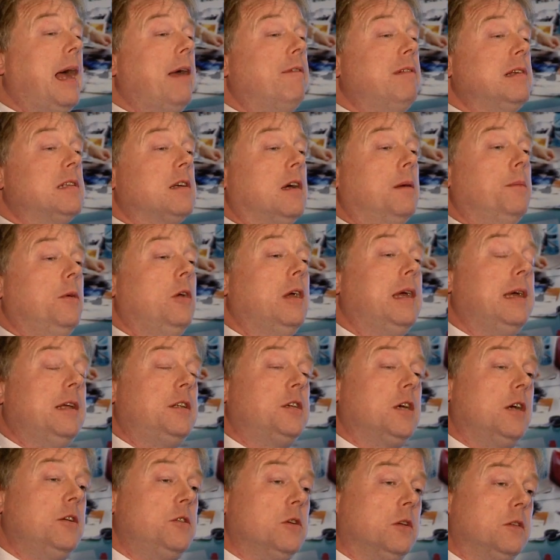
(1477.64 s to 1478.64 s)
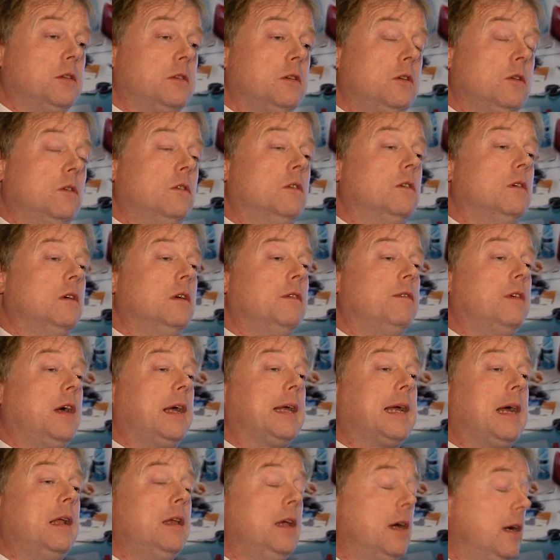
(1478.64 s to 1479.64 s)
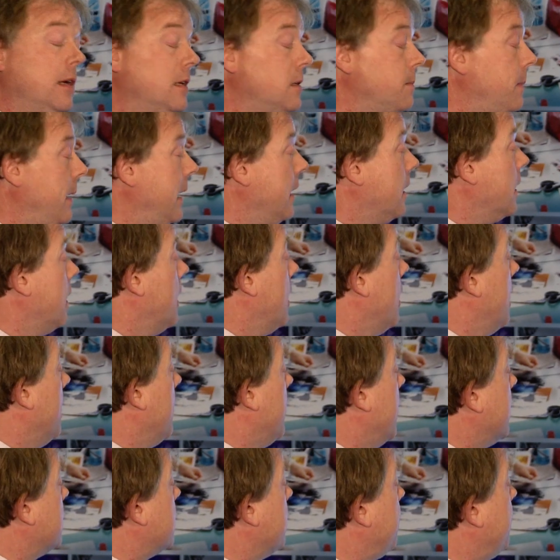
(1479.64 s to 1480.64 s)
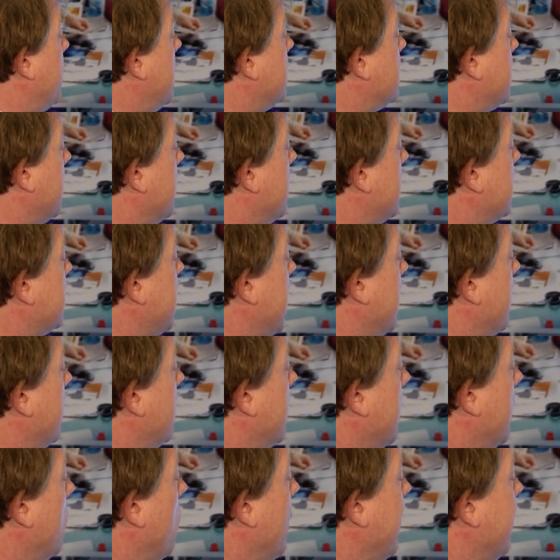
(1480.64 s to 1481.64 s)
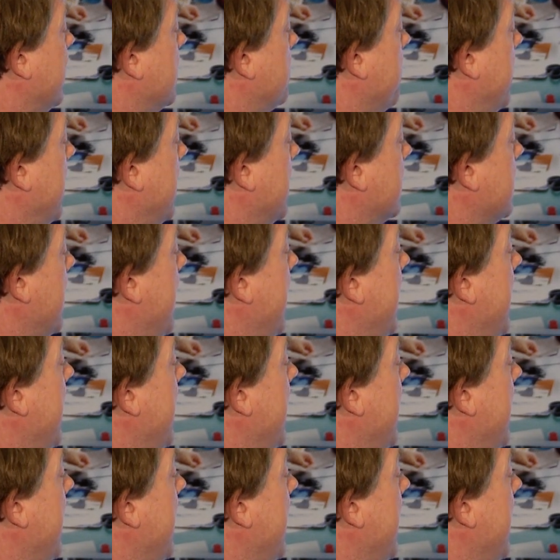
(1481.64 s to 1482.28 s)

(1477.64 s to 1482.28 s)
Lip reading: that every time you hear Joe Johnson or Fai-Kan Younger speak. That's the first thing. And the second thing that worries me is